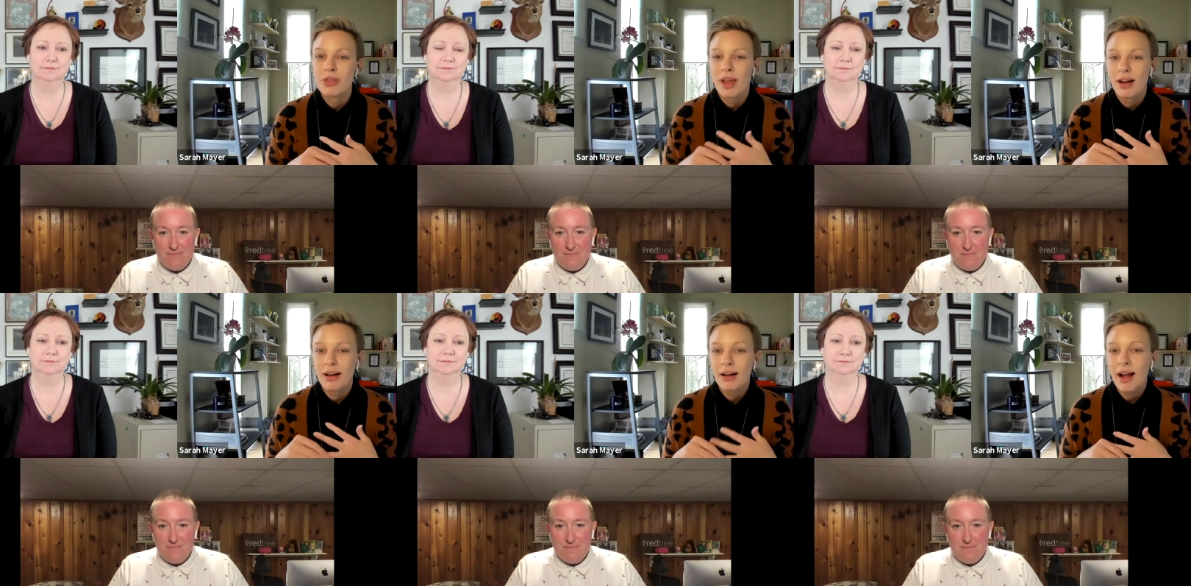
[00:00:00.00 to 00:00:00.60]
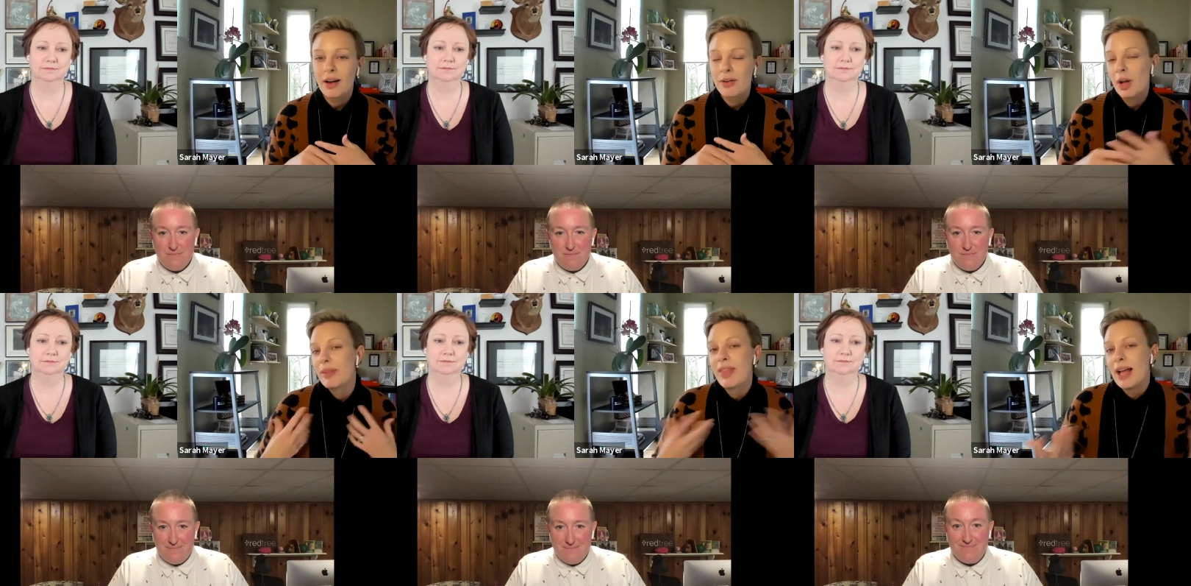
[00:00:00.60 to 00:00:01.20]
Speaker 1: there. I don't know,
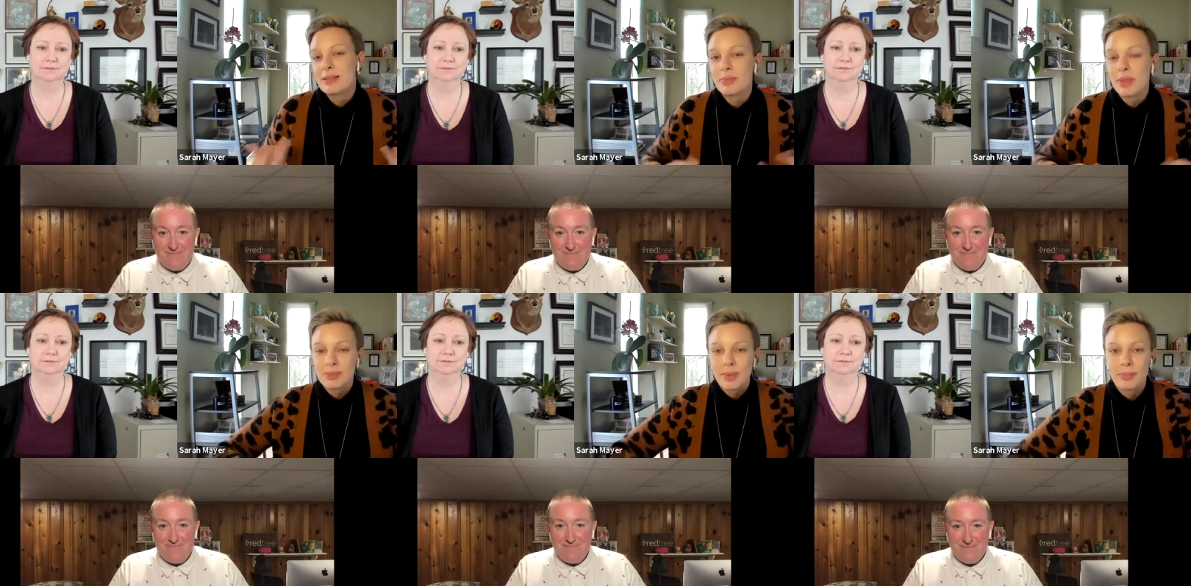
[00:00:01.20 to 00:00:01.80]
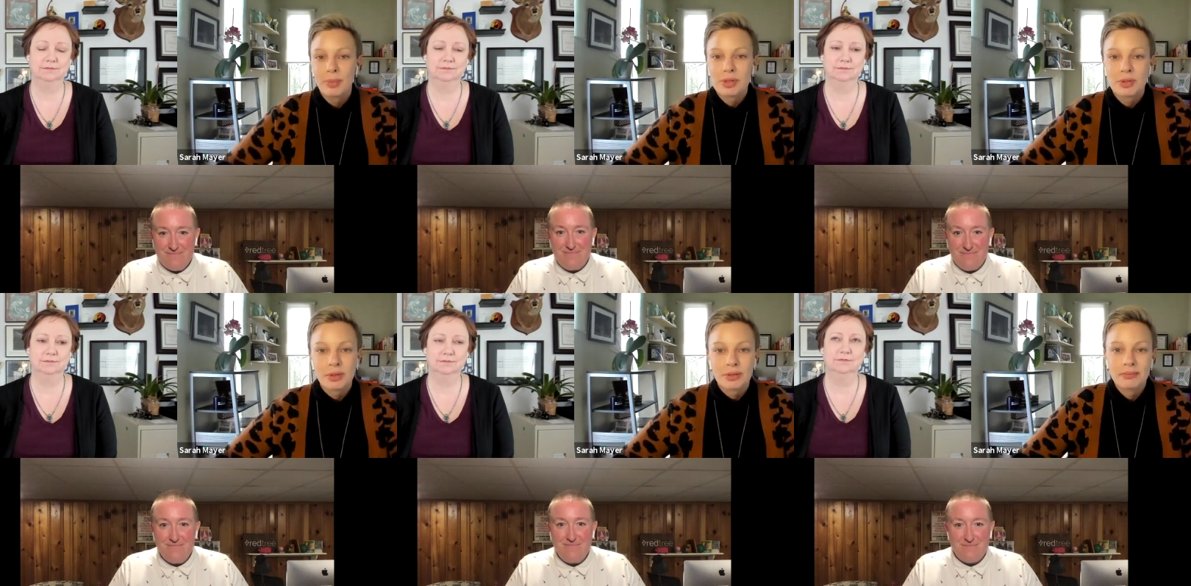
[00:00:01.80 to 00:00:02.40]
but that's, that's my
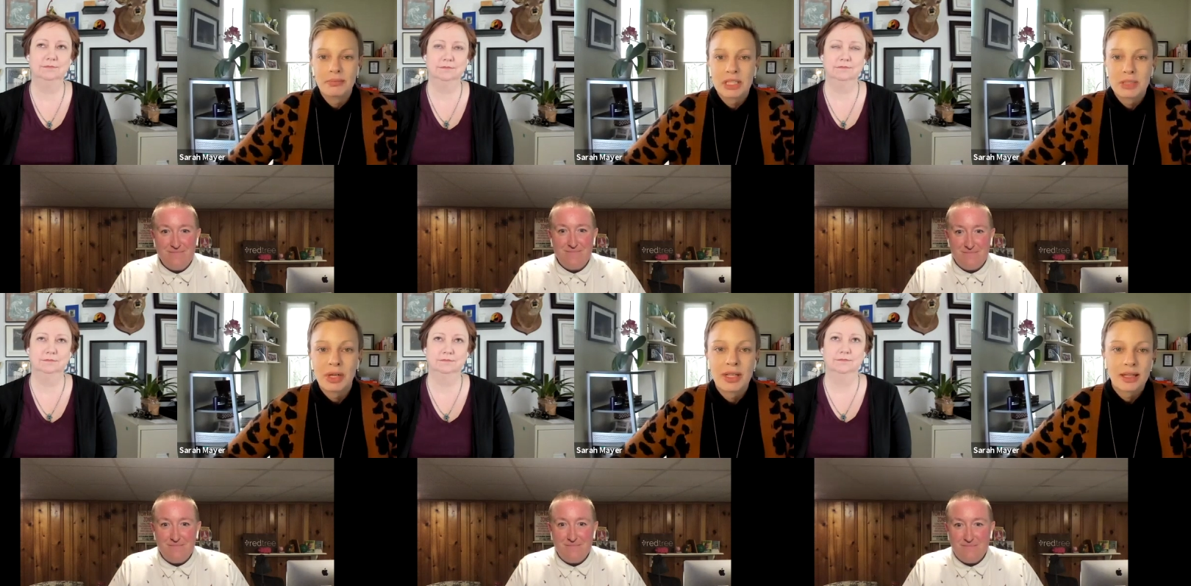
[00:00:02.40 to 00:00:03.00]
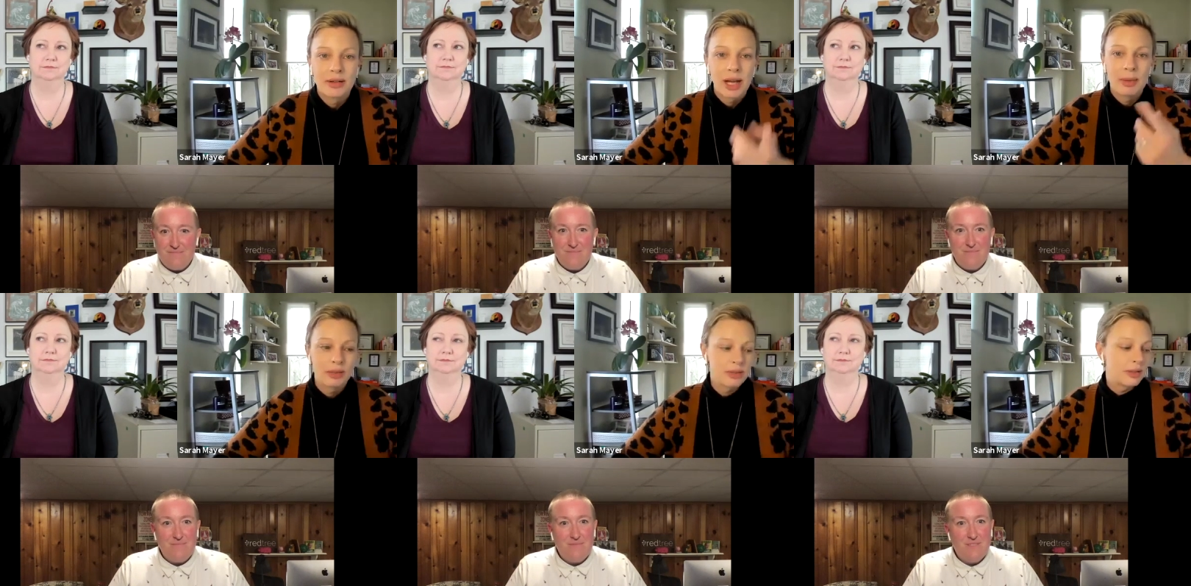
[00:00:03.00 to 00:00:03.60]
personal experience. I don't know. How
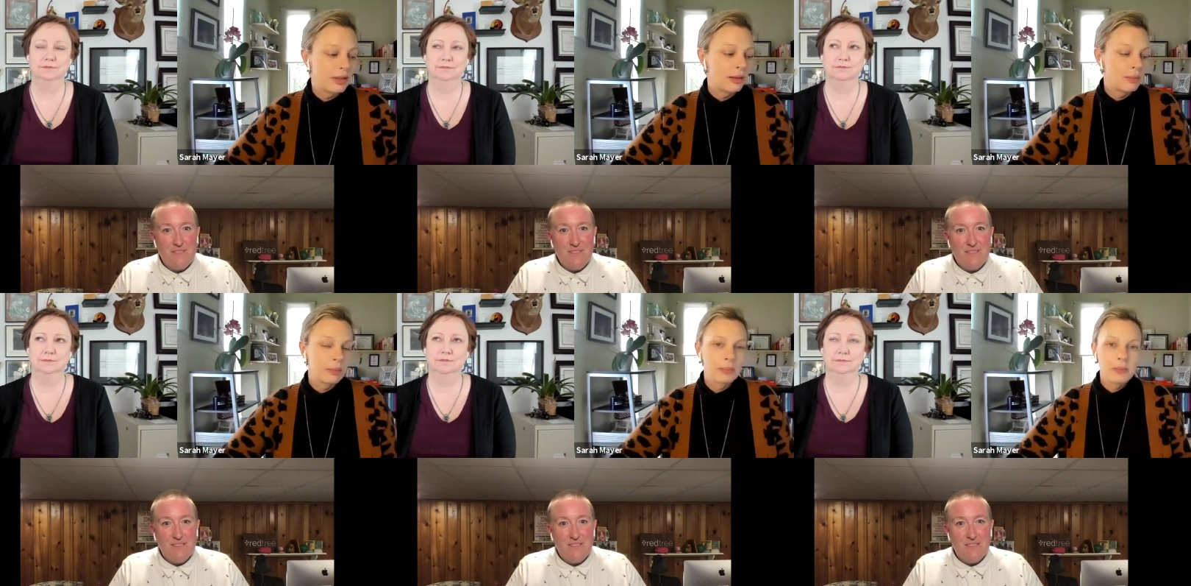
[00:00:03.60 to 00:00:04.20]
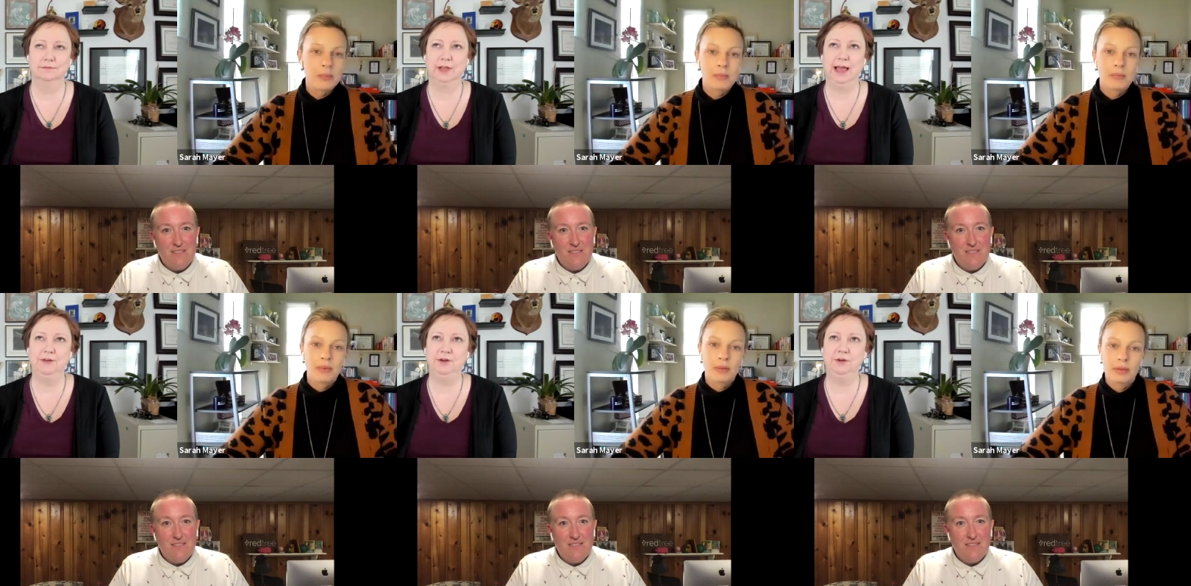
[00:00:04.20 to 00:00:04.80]
about you, Cynthia?
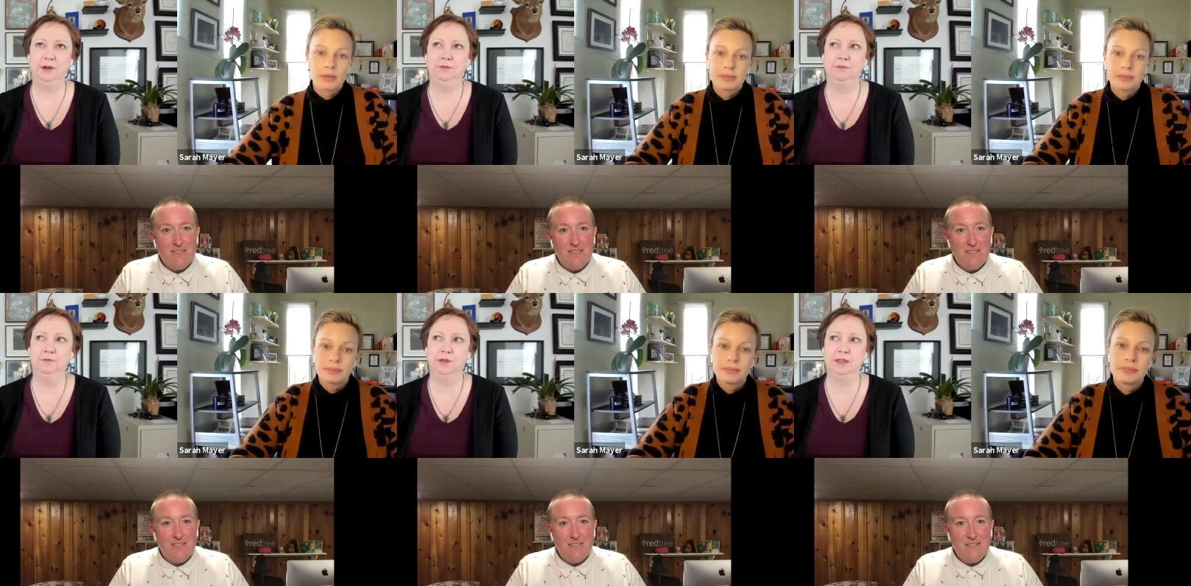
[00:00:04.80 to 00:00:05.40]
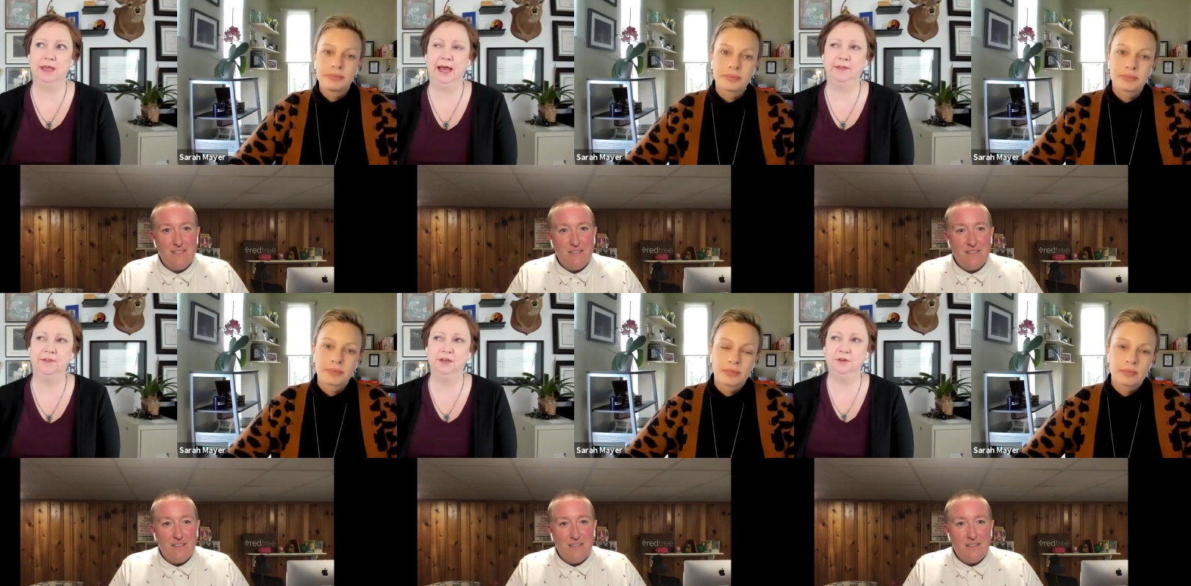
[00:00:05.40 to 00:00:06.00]
Speaker 2: I would agree with
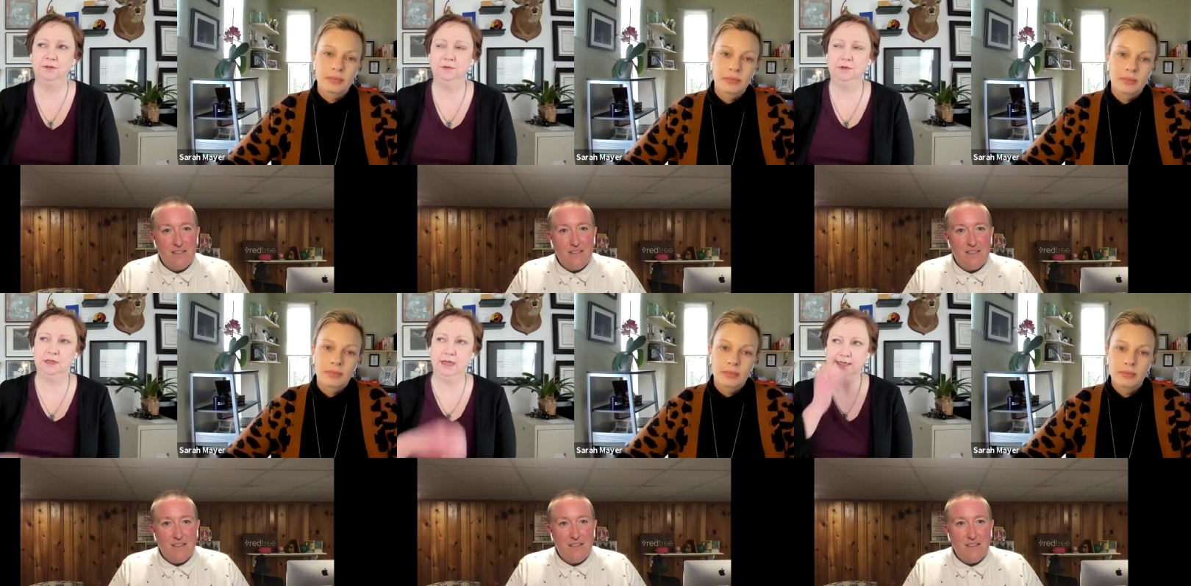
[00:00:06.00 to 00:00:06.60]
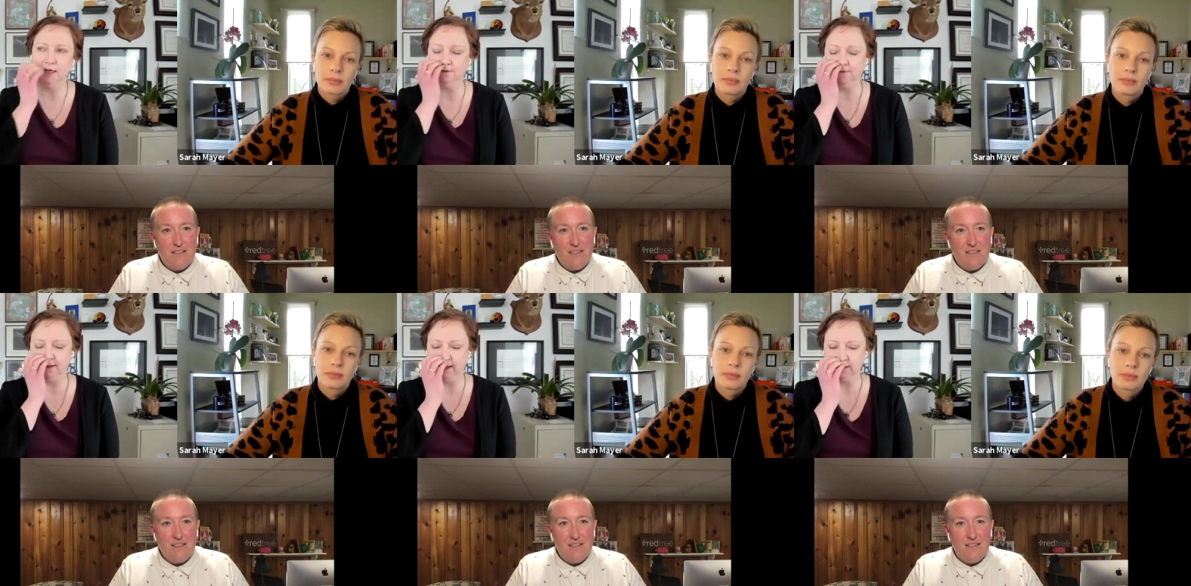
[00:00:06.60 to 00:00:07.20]
that, that you can
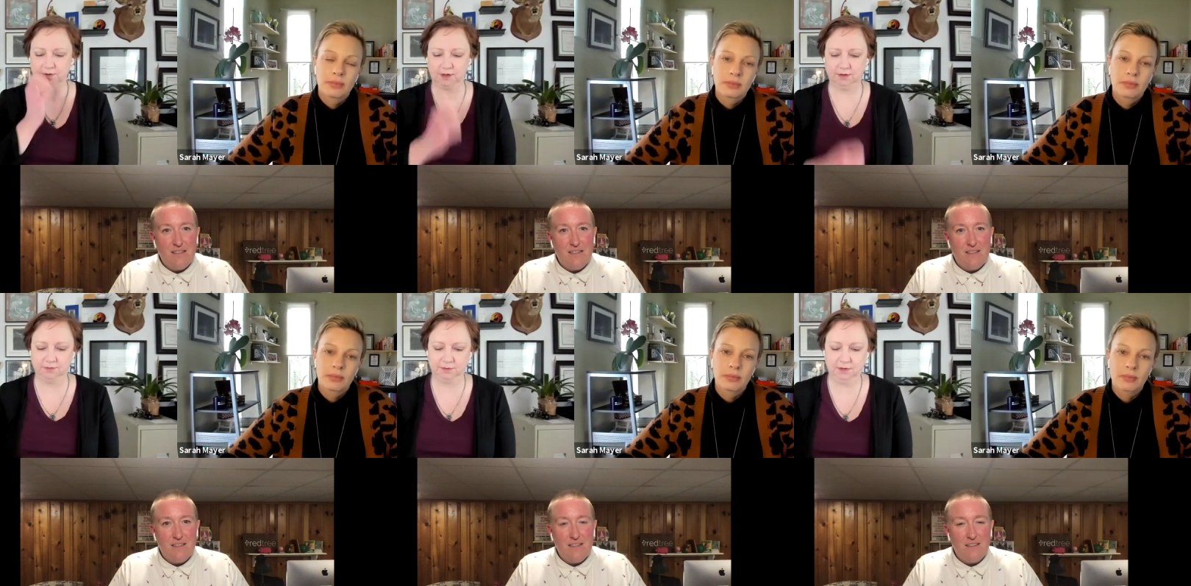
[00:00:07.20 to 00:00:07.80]
identify that sort of